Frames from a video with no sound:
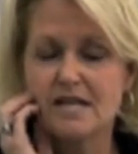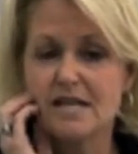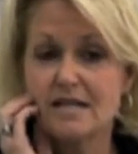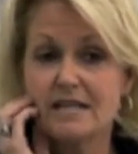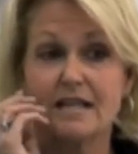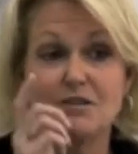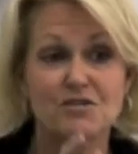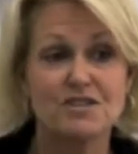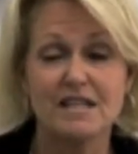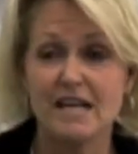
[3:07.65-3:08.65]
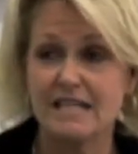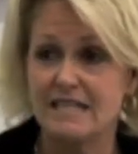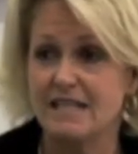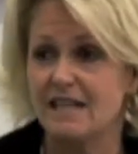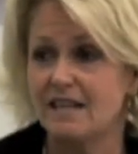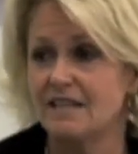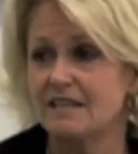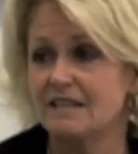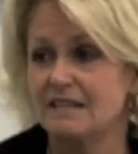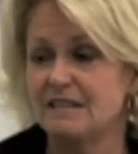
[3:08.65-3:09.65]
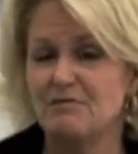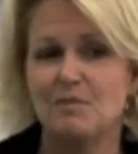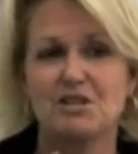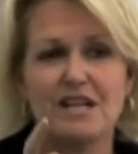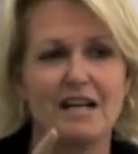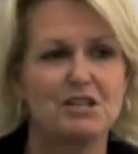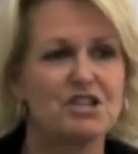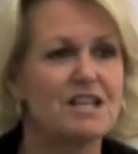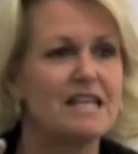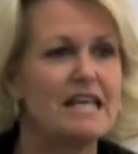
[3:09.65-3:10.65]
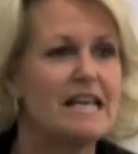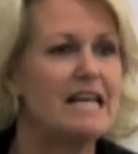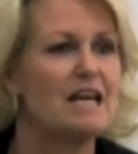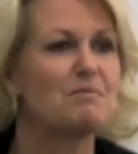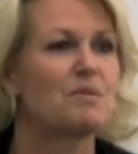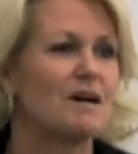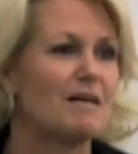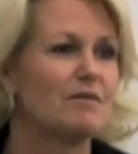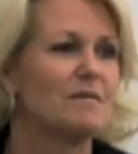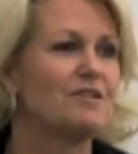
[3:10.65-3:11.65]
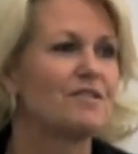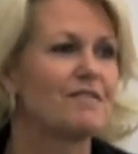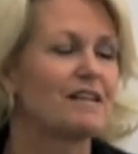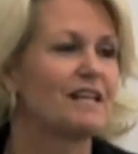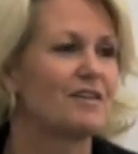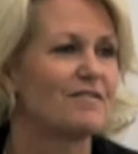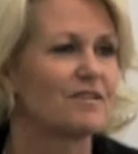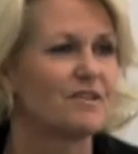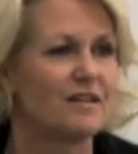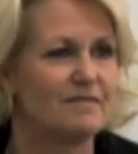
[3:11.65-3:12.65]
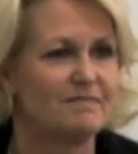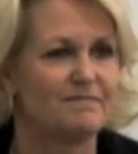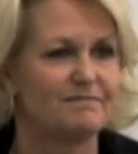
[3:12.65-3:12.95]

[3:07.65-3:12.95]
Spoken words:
And he said, interesting idea, but you got a chicken and an egg problem and you'll never get it off the ground.